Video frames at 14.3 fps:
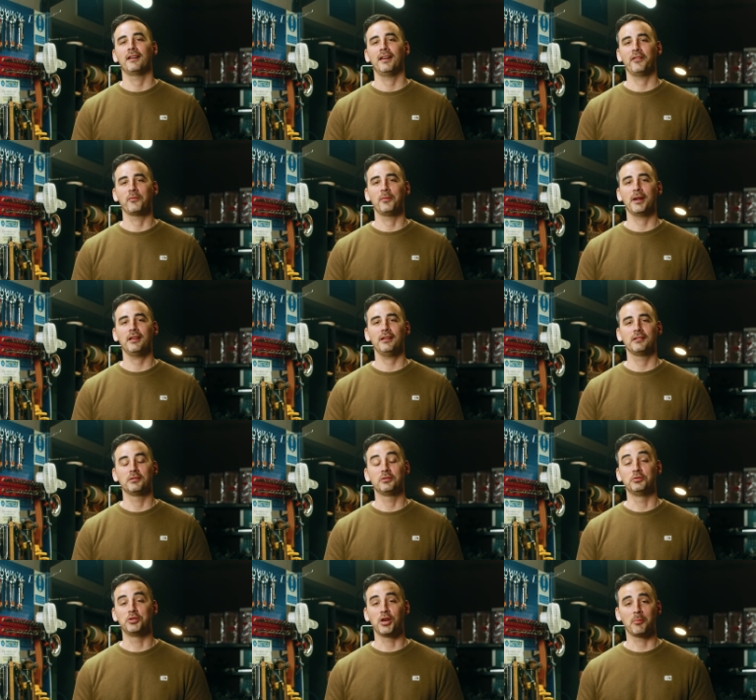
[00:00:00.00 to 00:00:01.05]
Hey everybody,
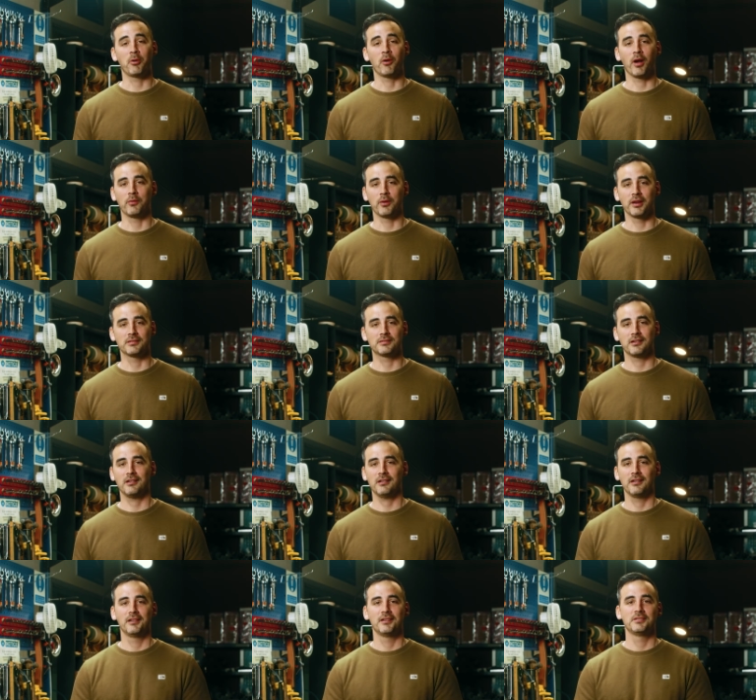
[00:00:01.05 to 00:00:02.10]
Jeremy Rodriguez here,
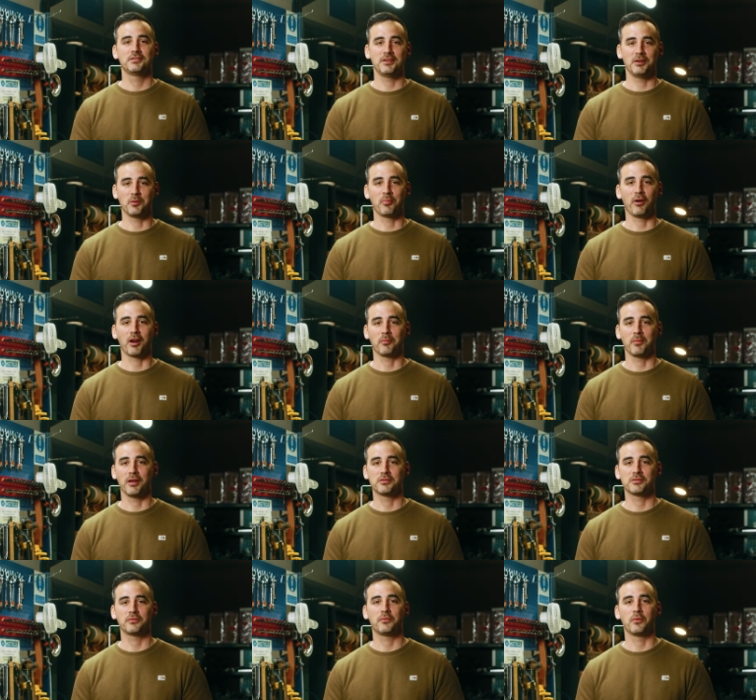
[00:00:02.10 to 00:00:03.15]
Senior Product
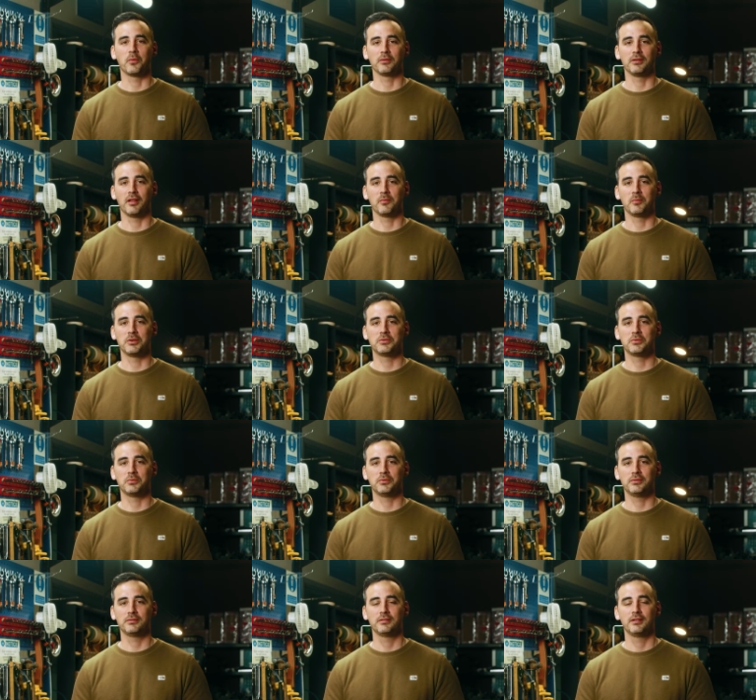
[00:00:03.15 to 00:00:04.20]
Manager for Leatherman
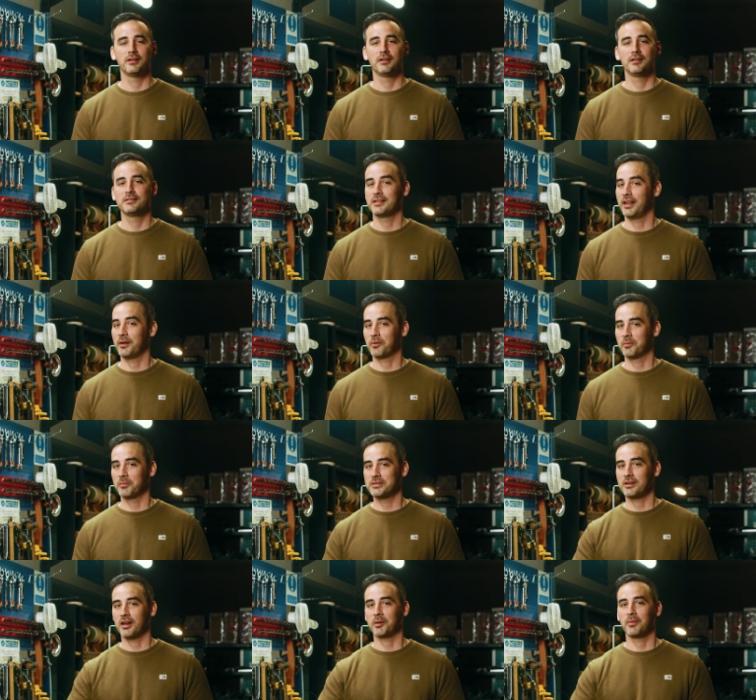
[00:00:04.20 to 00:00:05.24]
Tool. Today we're going
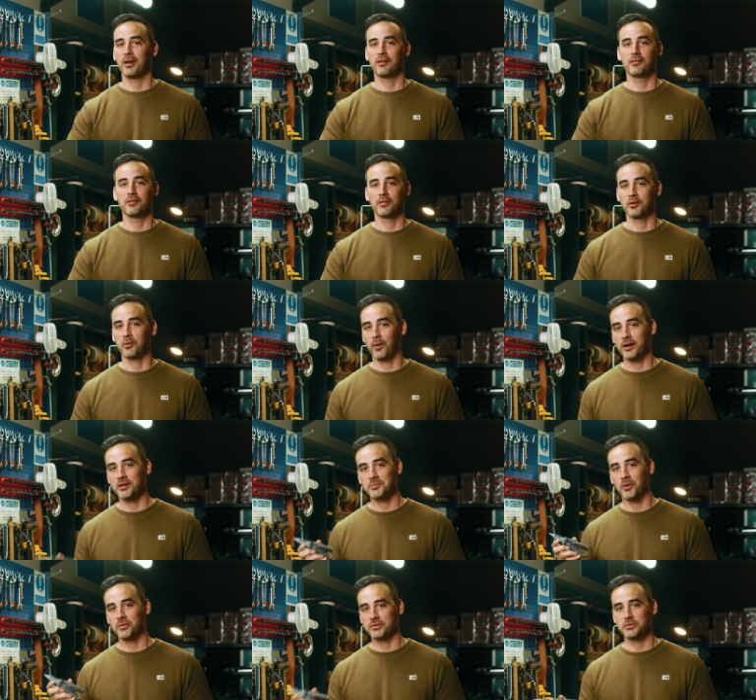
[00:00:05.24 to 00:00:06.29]
to be talking about the
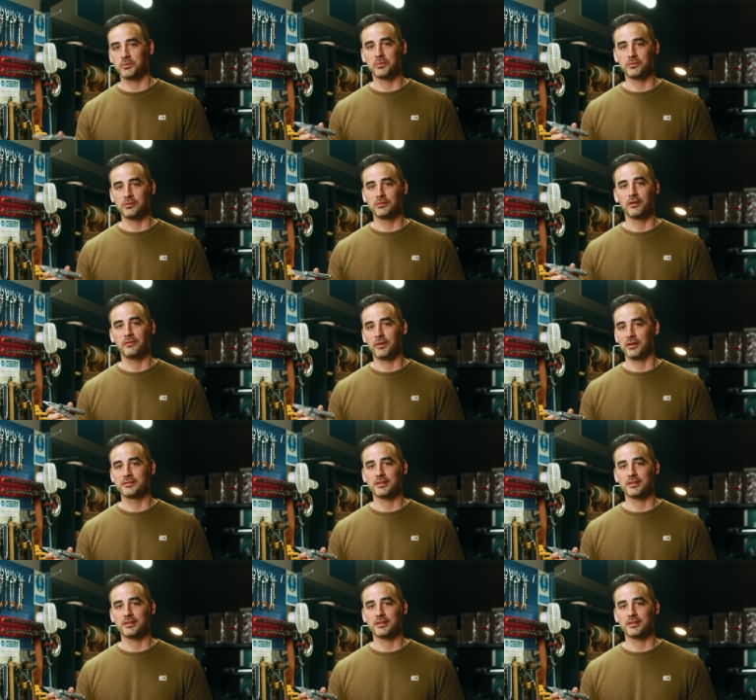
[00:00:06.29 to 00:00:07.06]
greatest multi-tool of all